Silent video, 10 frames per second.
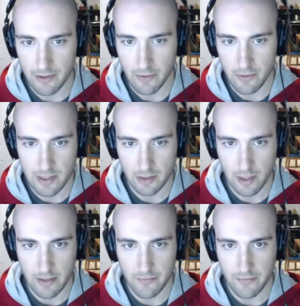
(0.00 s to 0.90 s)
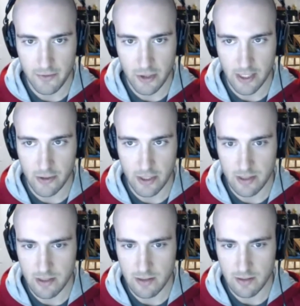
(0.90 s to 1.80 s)
noticed a lot of
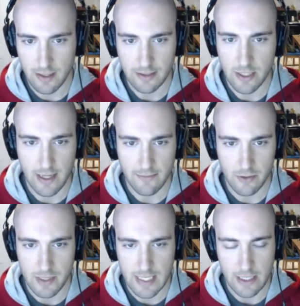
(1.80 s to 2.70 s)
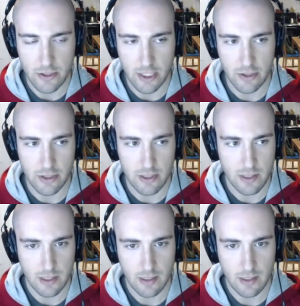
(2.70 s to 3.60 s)
changes. Actually, I haven't noticed any changes
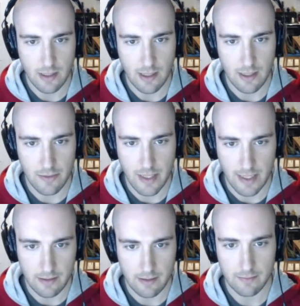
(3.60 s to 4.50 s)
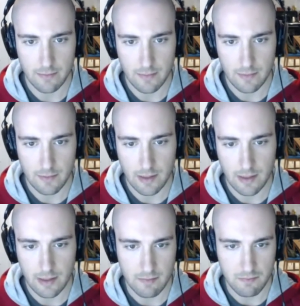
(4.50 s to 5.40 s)
other than
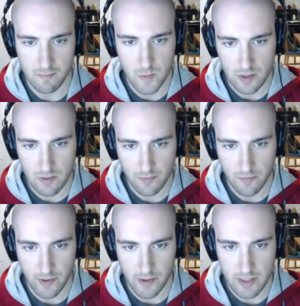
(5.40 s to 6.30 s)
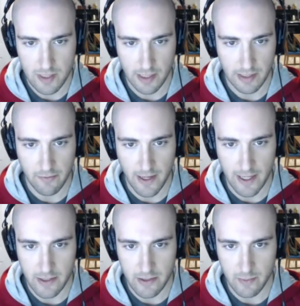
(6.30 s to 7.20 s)
it just feels slightly
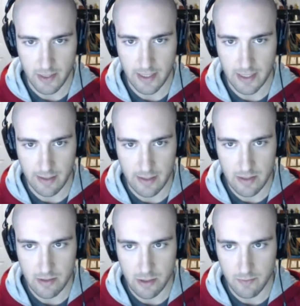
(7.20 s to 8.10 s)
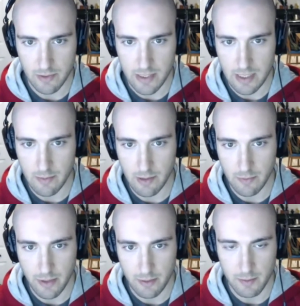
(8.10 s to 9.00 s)
faster. But again, that's just placebo
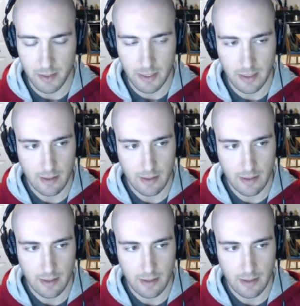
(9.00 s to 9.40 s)
probably.